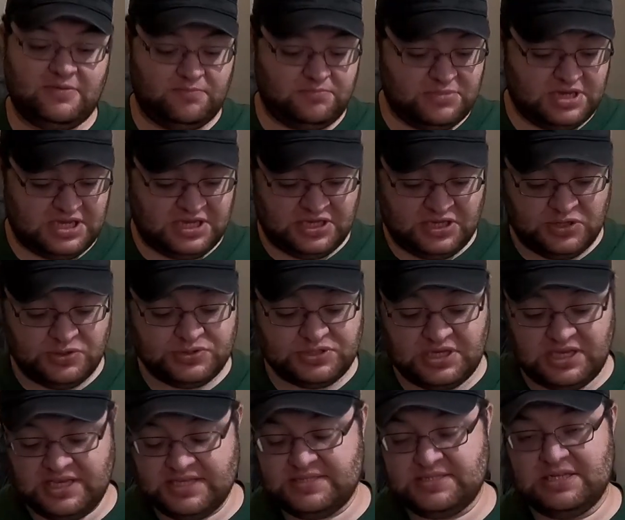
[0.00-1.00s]
me
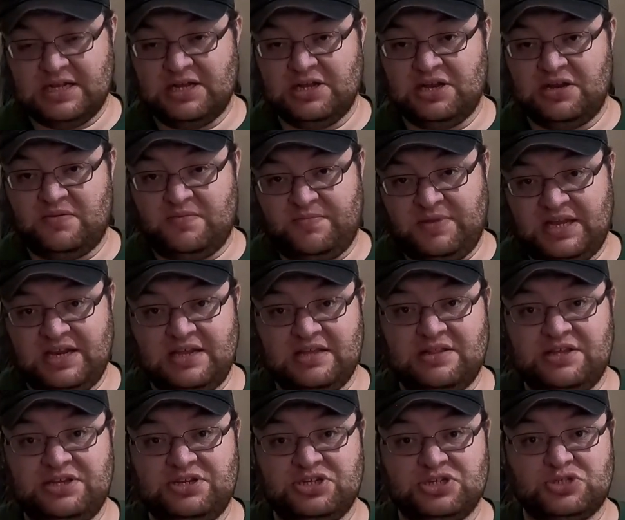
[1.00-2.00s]
using it's not going to
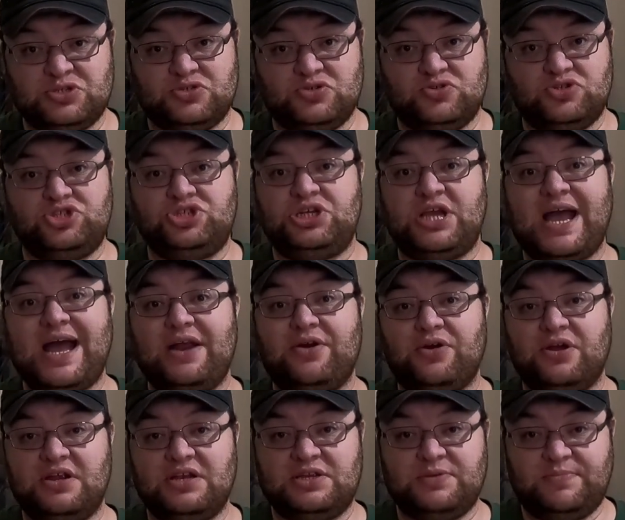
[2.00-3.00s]
immediately just
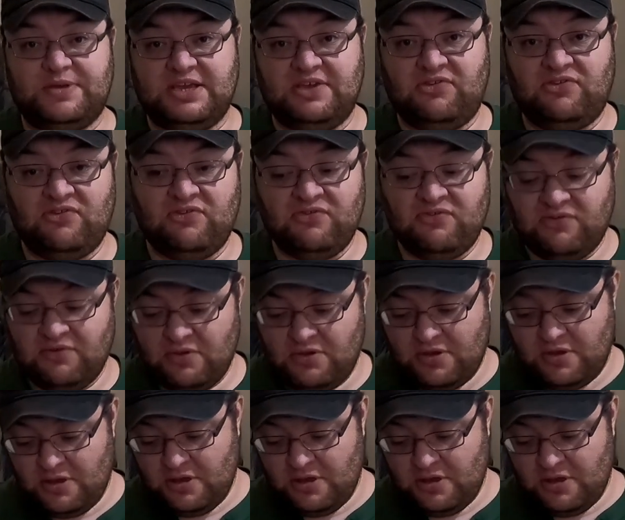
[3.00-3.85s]
shatter it to pieces.